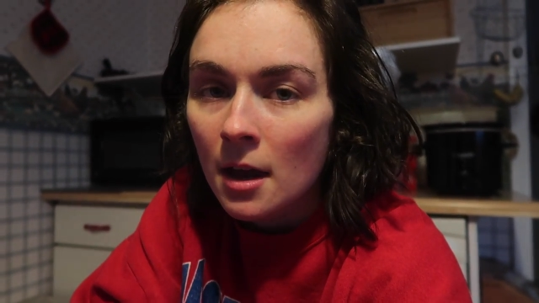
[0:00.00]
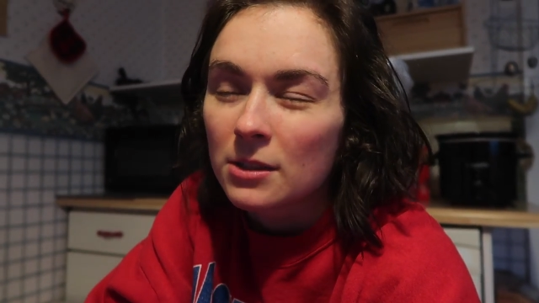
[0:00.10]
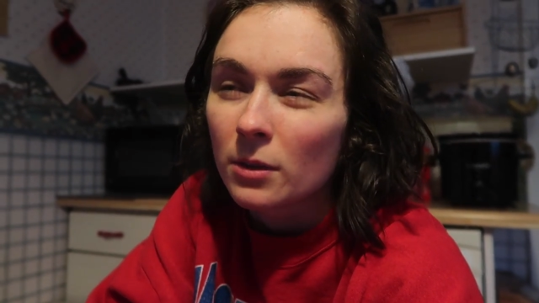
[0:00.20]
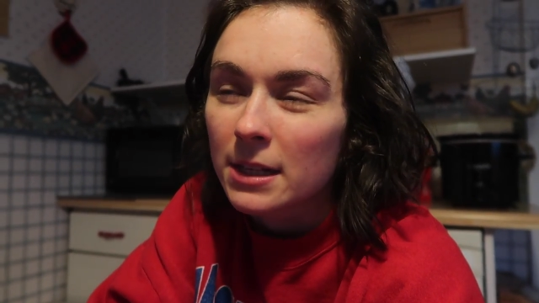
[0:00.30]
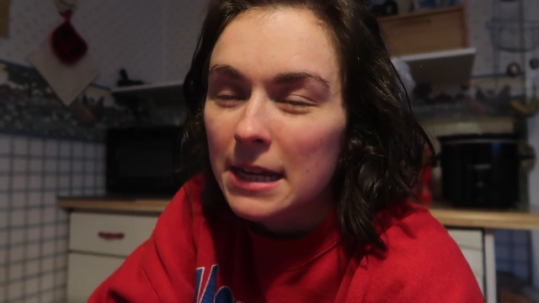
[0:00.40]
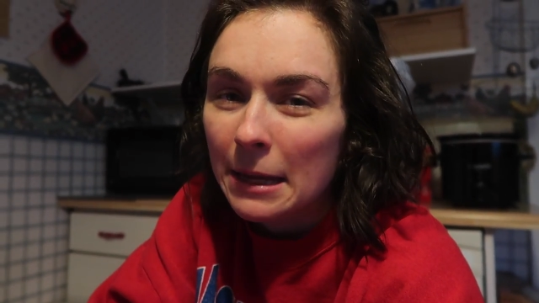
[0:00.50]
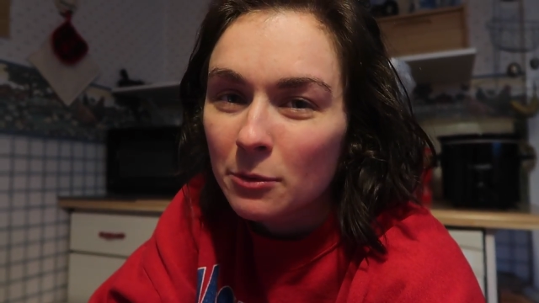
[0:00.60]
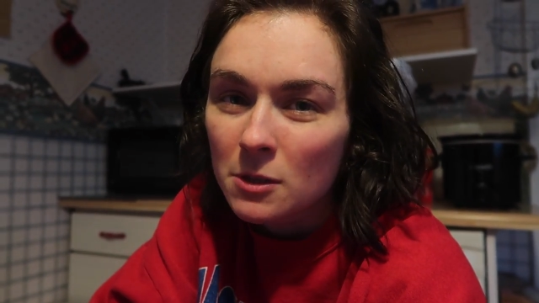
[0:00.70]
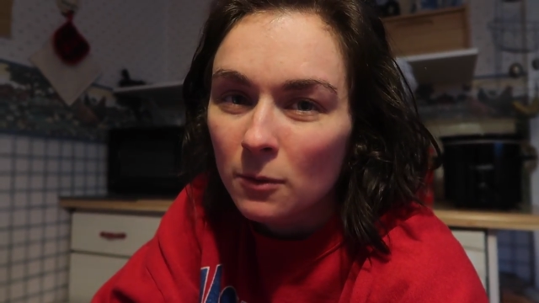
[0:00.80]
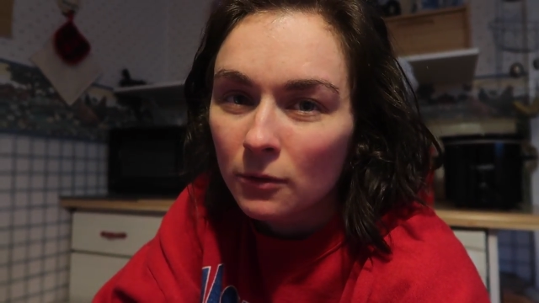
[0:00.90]
It's only a
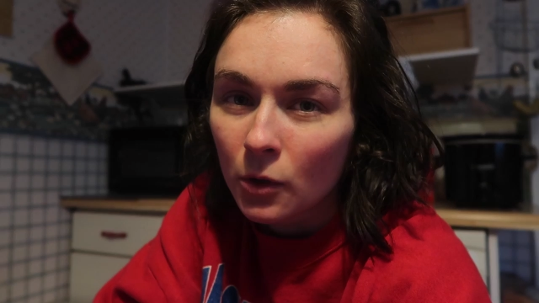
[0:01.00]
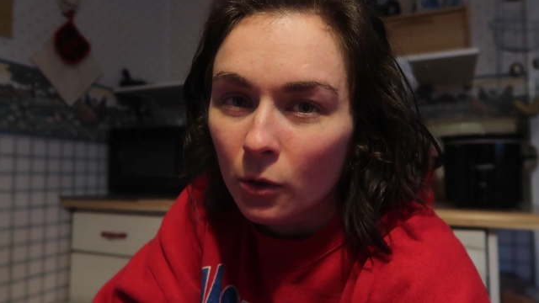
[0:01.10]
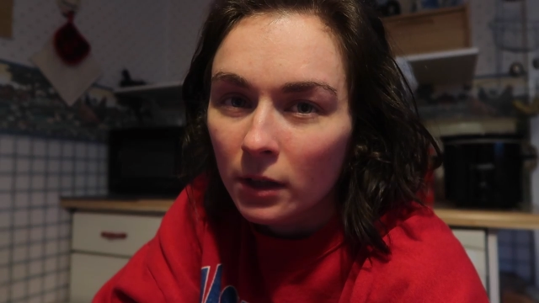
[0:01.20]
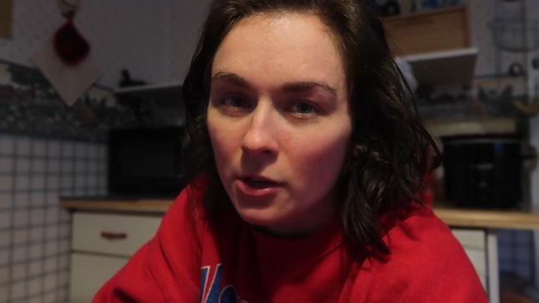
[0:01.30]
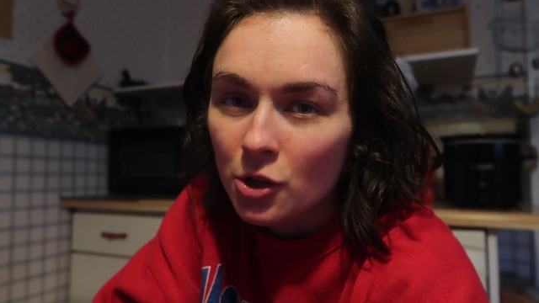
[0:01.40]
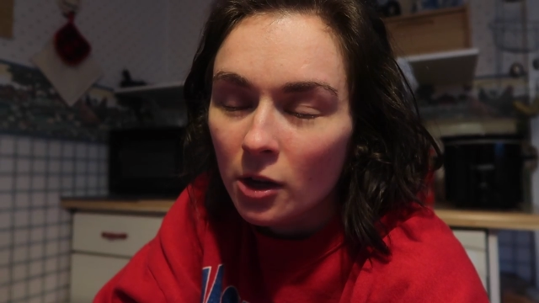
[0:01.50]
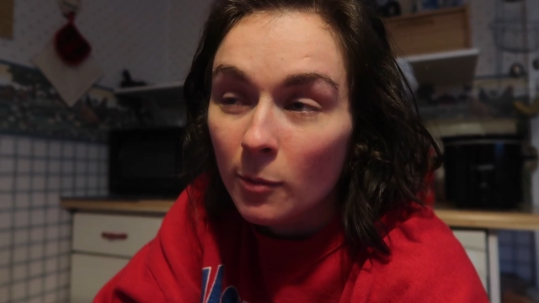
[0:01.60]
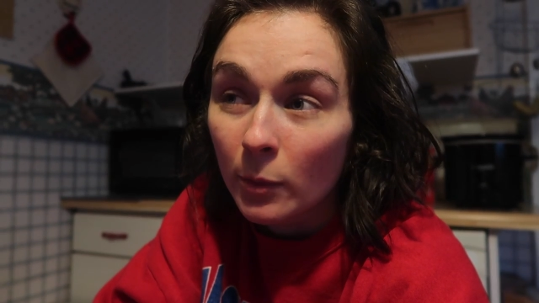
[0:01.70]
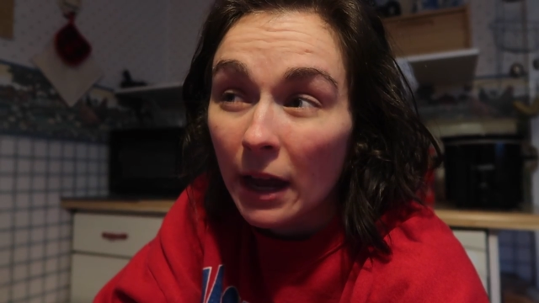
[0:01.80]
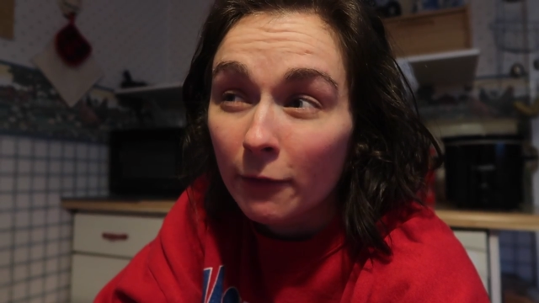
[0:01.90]
tablespoon of coconut
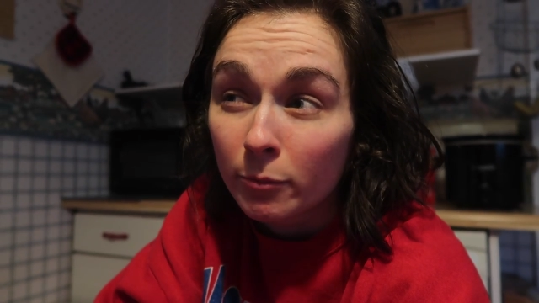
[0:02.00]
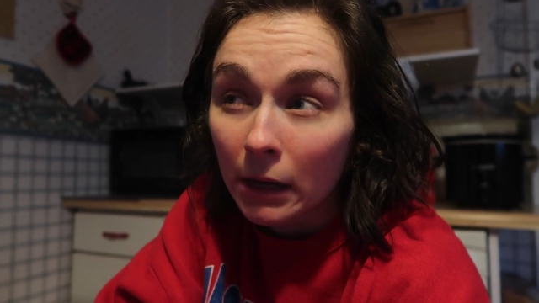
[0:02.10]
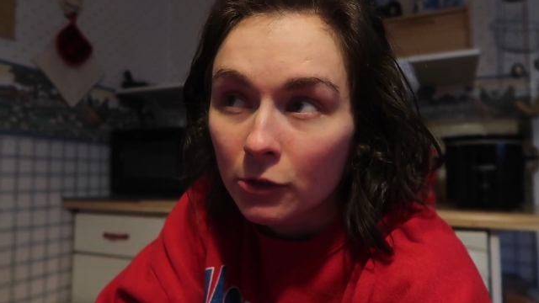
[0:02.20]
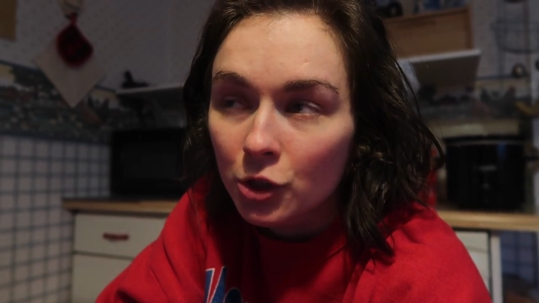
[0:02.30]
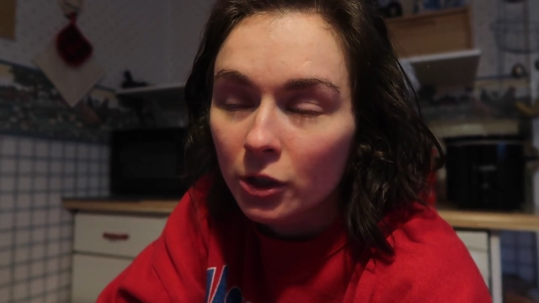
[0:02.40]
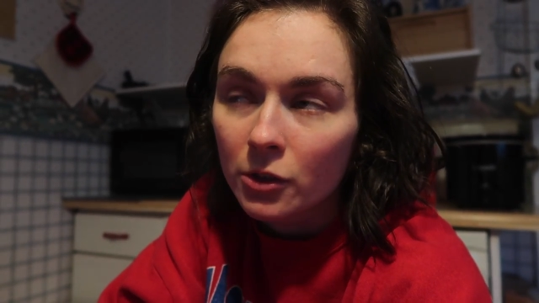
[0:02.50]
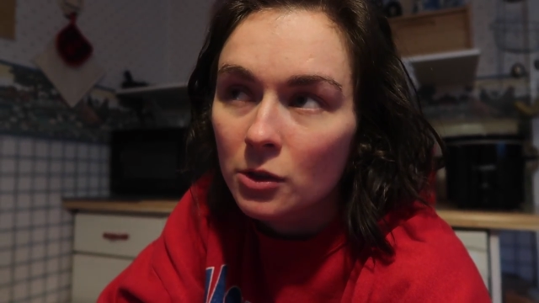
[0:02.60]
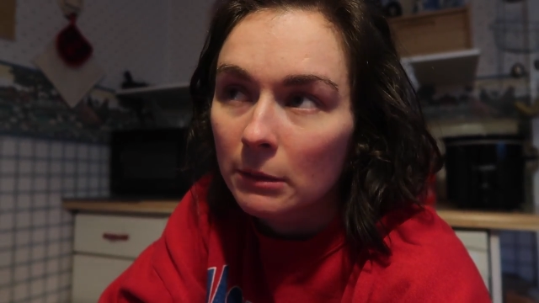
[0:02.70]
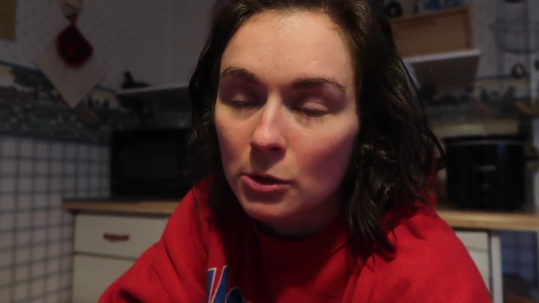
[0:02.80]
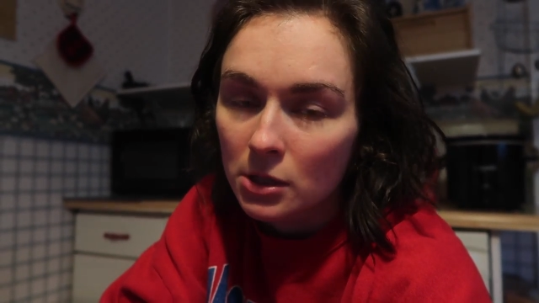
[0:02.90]
sugar, but we have brown sugar,
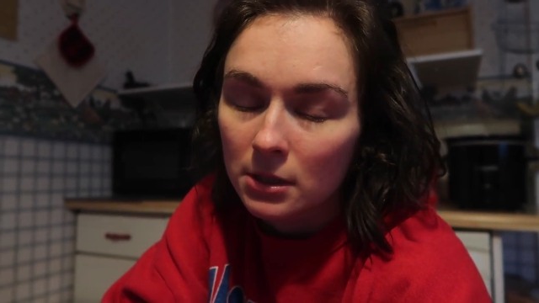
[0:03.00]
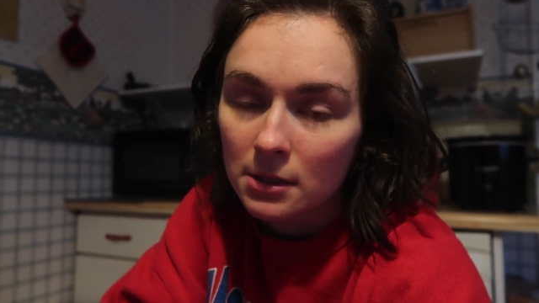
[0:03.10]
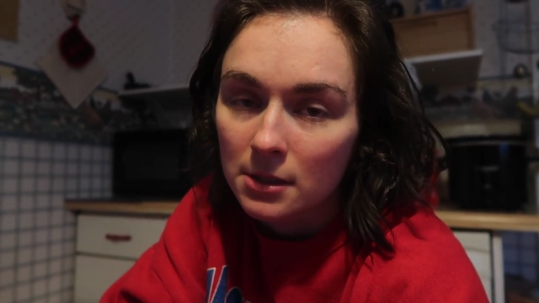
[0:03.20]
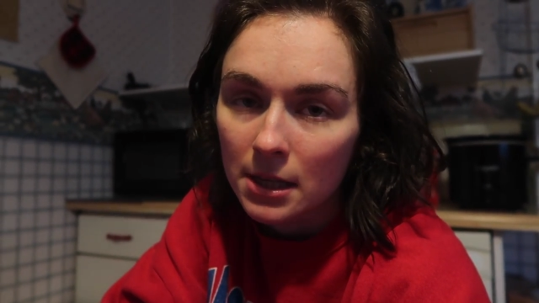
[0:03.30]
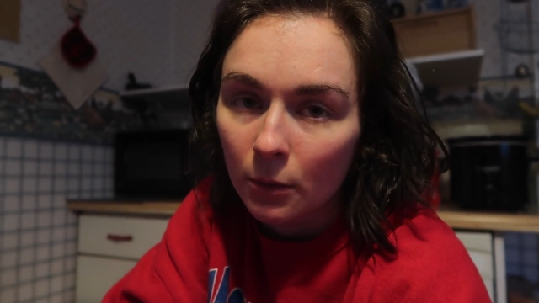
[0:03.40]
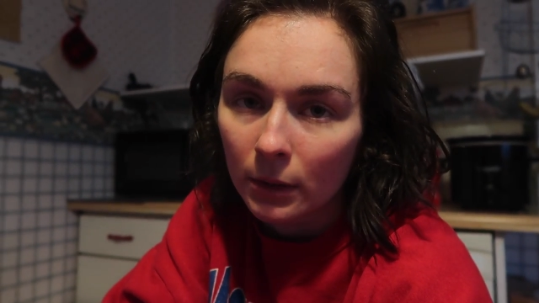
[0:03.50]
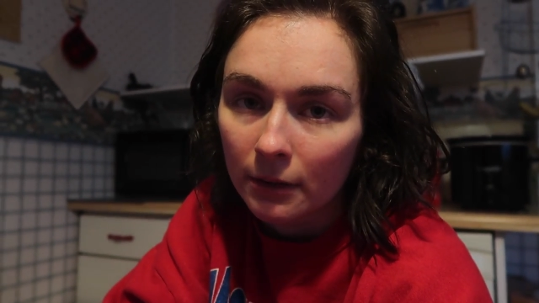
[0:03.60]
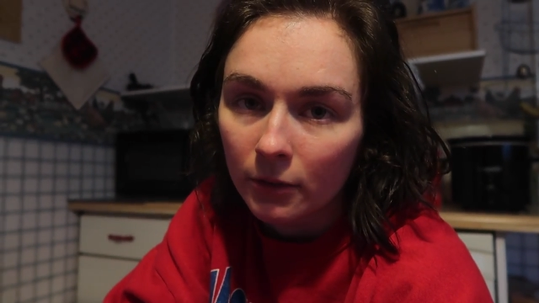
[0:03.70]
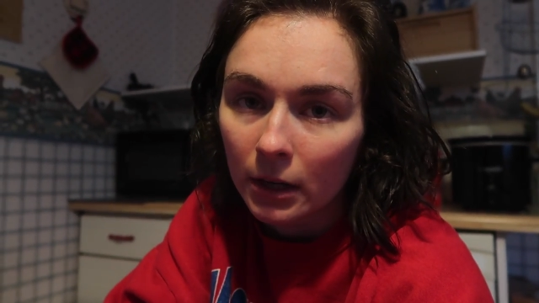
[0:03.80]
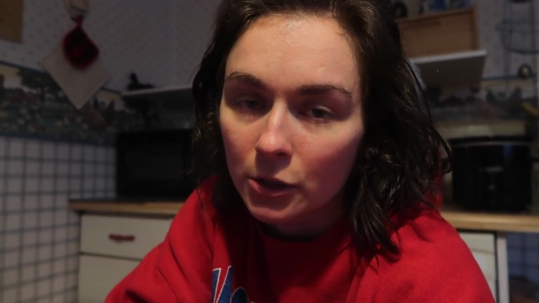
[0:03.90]
so I'm just gonna say
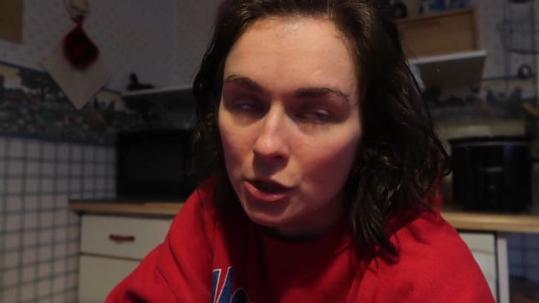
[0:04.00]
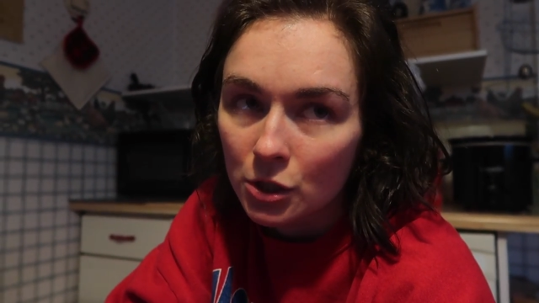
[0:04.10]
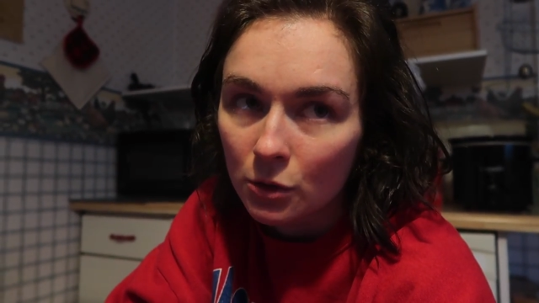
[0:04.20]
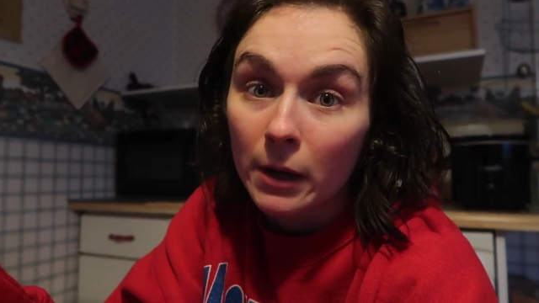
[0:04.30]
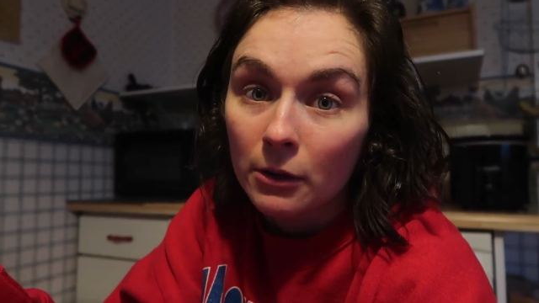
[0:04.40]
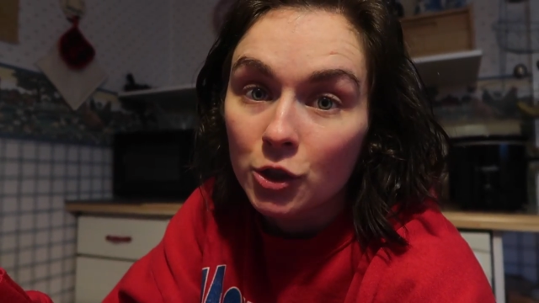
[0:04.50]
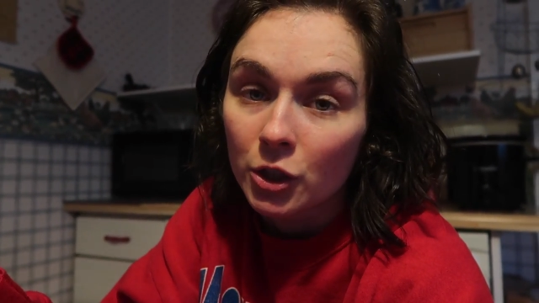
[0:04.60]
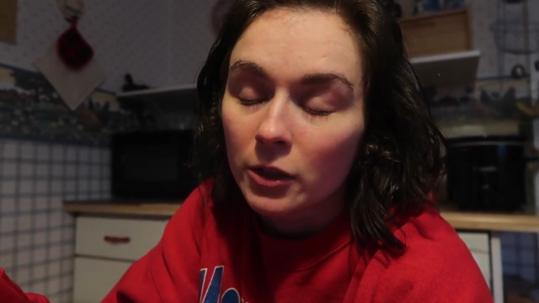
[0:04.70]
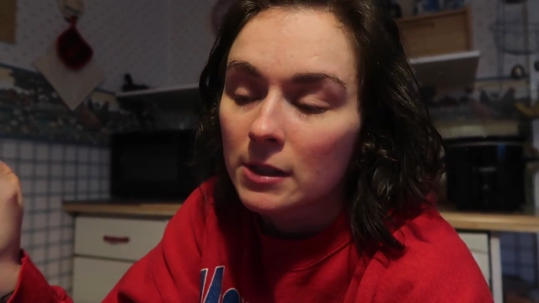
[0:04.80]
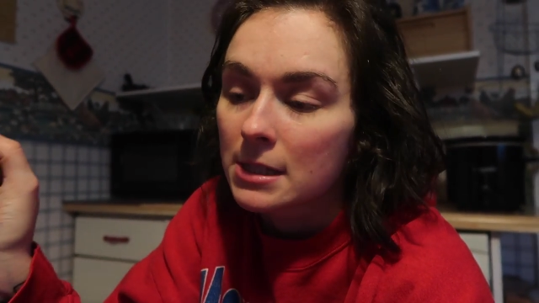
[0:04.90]
whatever and just do brown sugar